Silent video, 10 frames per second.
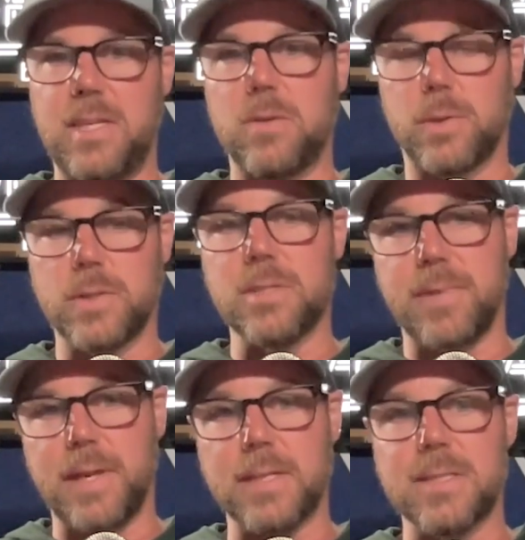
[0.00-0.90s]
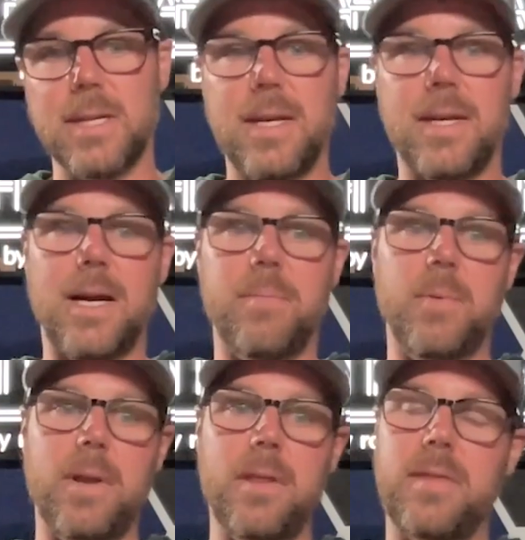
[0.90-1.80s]
And you learn some things, um, but
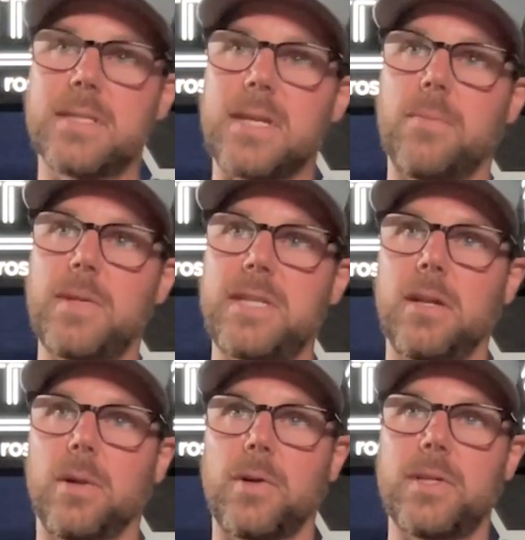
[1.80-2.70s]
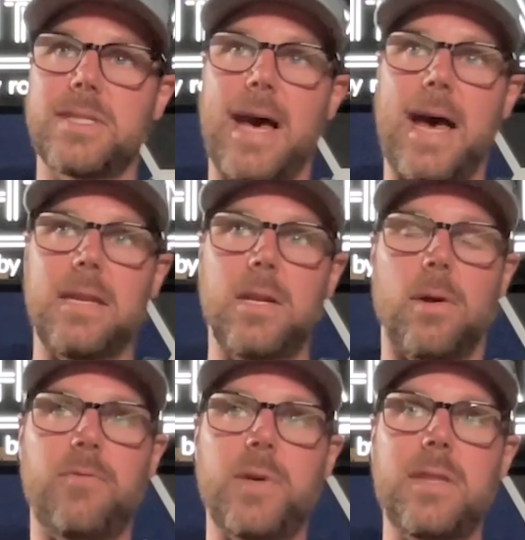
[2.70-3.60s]
one of the things that we did learn is that you know
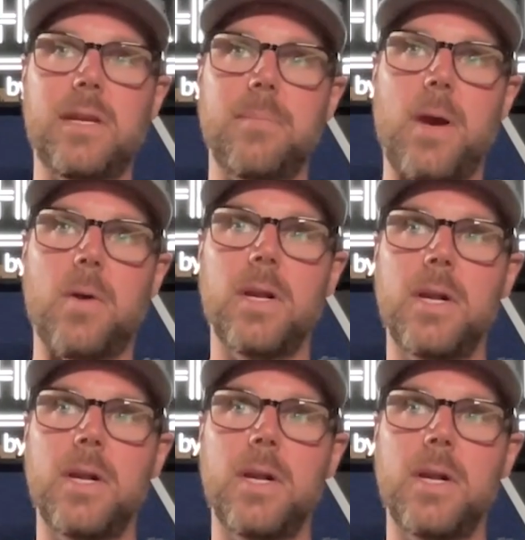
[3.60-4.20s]
if we think about